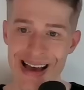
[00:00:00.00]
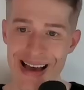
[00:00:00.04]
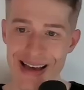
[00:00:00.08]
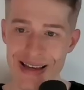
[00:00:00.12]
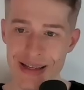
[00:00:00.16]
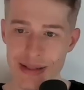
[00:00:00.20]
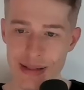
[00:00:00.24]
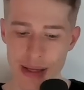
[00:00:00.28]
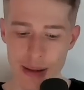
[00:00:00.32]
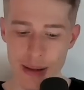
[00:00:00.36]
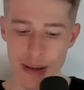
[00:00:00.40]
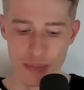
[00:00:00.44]

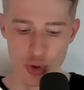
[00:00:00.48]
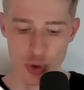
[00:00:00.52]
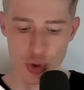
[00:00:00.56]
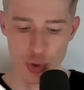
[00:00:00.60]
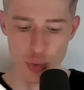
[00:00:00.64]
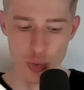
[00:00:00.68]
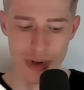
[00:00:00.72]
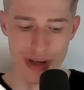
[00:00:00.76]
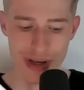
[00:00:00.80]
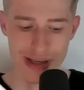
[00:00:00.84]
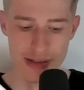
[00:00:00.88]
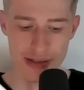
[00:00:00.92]
Step
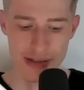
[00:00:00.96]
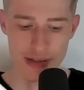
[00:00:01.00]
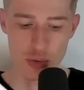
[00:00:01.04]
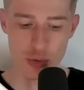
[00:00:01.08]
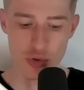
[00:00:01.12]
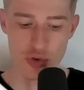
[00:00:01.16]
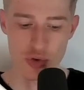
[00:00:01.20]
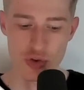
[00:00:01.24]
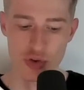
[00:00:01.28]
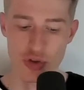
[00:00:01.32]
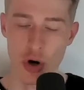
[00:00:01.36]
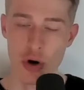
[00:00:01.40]
two is you
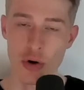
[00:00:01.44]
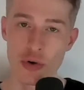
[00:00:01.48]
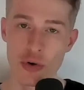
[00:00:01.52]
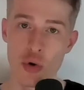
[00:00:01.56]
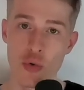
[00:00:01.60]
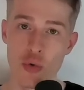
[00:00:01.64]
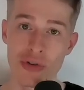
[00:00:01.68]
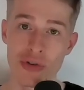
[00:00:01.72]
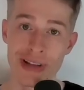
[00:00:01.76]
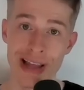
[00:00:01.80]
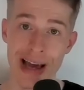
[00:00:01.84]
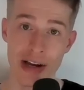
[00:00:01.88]
start
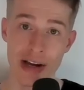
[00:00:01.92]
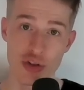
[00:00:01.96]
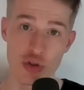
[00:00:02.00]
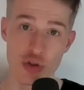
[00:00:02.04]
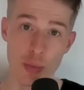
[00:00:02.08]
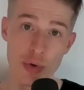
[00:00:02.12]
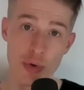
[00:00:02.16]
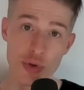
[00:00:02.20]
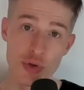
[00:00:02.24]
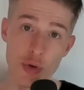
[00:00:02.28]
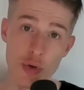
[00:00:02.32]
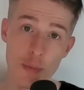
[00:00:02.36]
to relax.
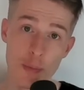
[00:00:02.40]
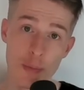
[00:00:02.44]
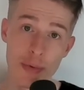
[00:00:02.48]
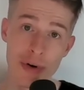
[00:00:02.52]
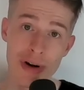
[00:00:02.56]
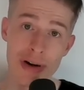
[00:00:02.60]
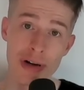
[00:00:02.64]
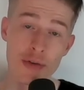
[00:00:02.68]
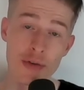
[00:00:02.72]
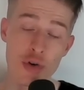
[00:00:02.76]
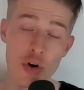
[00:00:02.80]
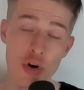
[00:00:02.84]
Once you've
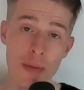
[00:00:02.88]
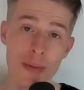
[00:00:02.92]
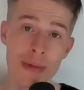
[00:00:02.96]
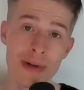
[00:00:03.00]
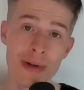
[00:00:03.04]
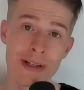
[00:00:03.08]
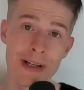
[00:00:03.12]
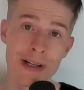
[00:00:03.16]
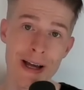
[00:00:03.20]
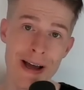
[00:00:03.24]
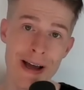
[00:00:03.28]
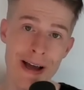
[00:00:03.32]

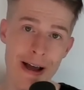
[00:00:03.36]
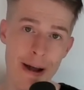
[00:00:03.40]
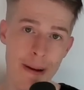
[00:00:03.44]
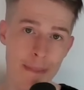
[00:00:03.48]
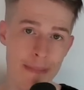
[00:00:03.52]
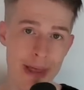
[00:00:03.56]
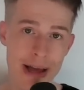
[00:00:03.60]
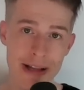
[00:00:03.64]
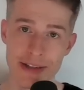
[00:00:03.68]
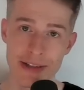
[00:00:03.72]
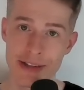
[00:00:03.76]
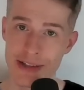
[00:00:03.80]
predetermined
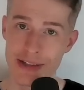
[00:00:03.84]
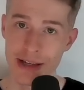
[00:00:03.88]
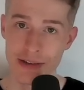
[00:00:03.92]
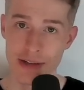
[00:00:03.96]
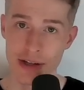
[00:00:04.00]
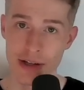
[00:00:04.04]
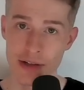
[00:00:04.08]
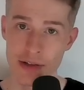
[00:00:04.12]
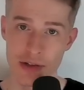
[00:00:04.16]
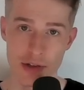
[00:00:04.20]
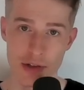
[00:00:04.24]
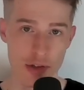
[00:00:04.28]
that
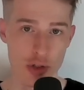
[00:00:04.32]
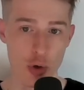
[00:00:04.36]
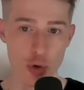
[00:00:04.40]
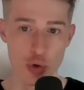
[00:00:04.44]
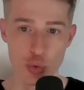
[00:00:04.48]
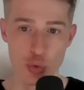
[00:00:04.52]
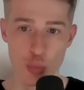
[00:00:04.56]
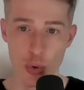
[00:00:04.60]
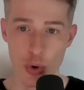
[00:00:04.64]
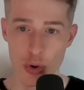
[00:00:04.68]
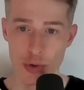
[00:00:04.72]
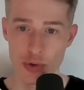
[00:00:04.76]
sentence,
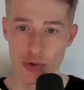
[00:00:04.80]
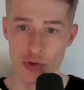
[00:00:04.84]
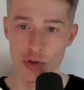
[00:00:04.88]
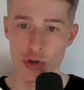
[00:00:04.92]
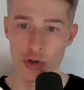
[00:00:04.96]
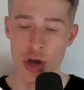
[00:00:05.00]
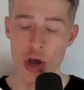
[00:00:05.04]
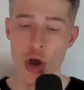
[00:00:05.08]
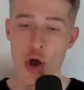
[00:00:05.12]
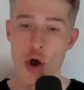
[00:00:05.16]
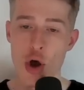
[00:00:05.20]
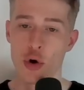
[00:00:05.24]
those words,
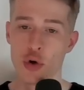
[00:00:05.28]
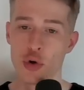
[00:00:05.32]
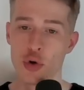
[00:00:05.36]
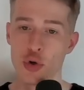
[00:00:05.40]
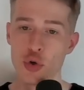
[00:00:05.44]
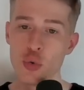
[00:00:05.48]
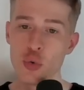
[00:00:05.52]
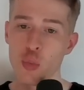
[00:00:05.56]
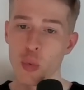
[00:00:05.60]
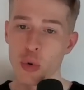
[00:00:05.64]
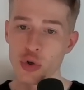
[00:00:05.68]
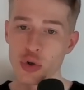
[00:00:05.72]

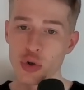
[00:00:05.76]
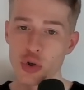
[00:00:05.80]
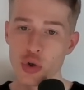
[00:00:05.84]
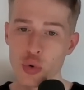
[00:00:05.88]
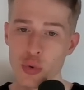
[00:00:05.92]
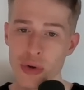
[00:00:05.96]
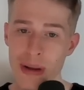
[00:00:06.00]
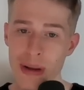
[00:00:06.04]
you want to